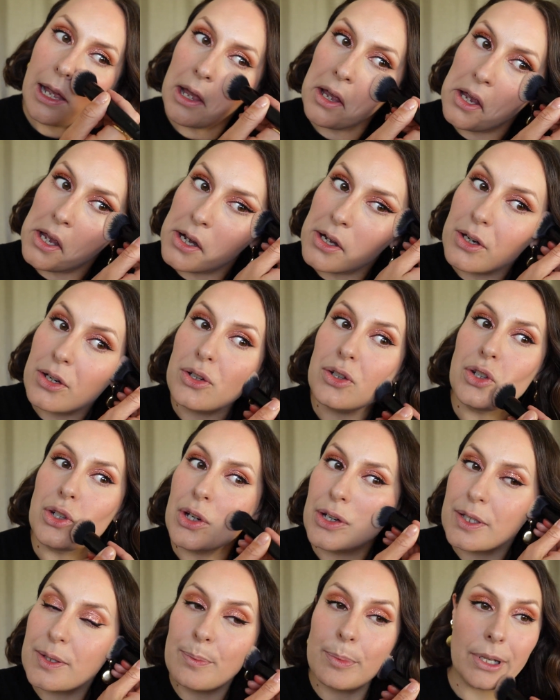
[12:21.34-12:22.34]
and
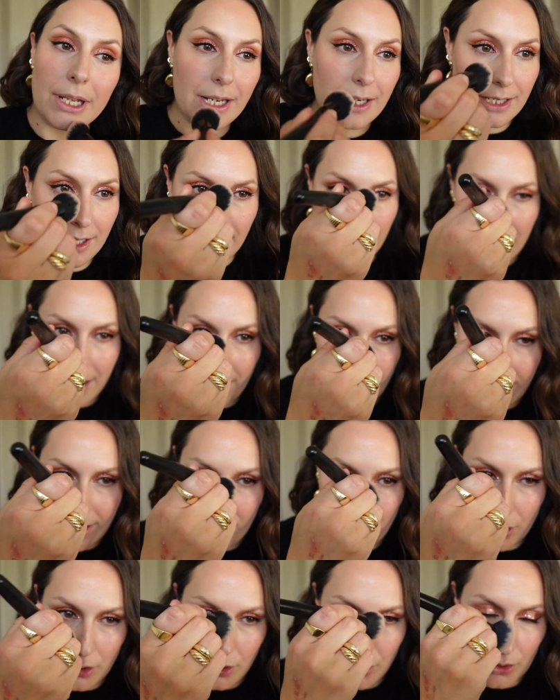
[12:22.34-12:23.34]
just blending it
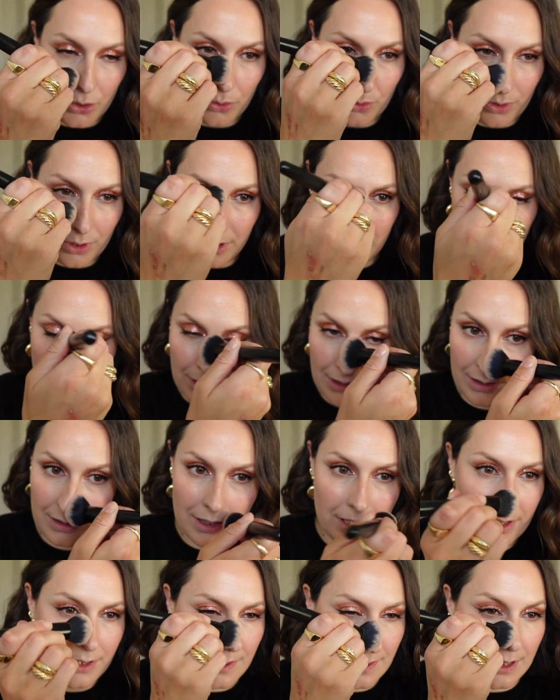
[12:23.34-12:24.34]
into
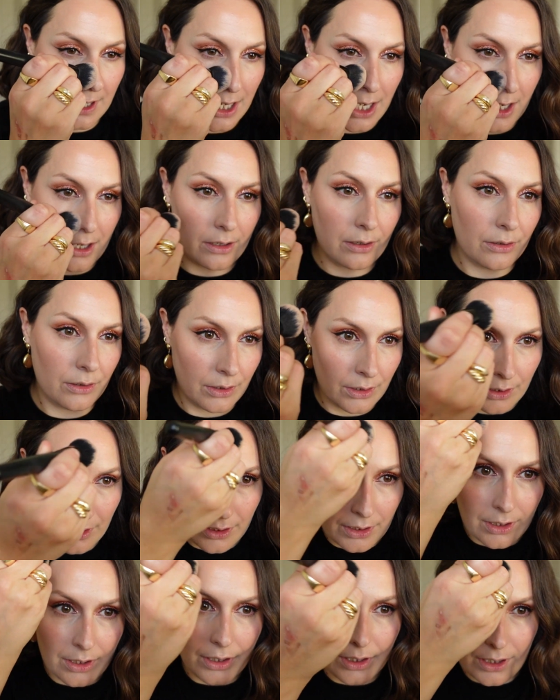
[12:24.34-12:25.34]
the skin.
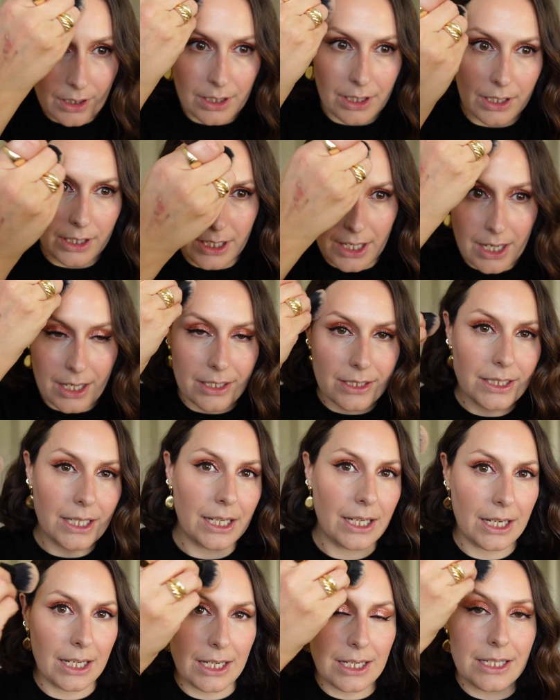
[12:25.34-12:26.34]
And again,
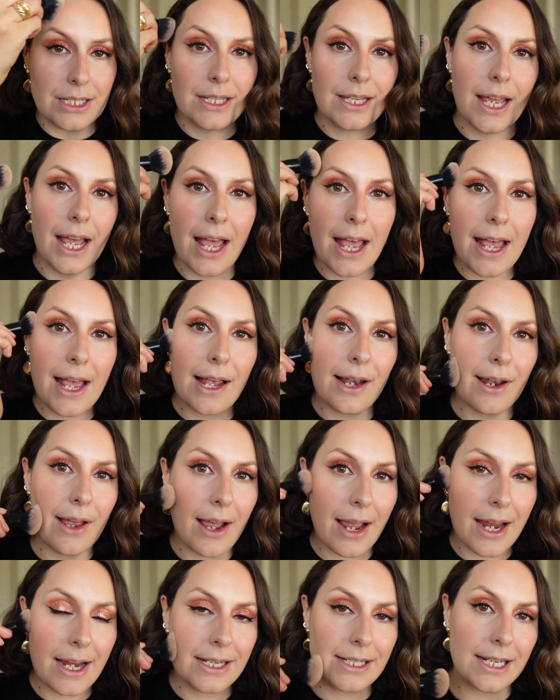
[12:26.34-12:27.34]
taking it into the
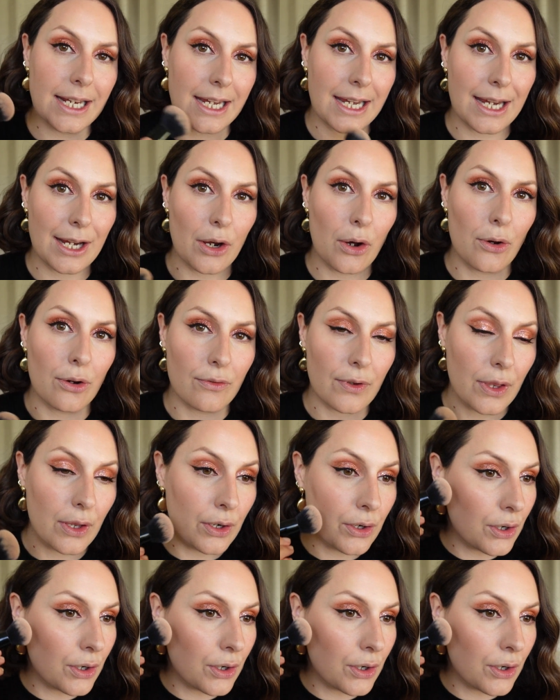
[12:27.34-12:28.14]
hairline, taking it over the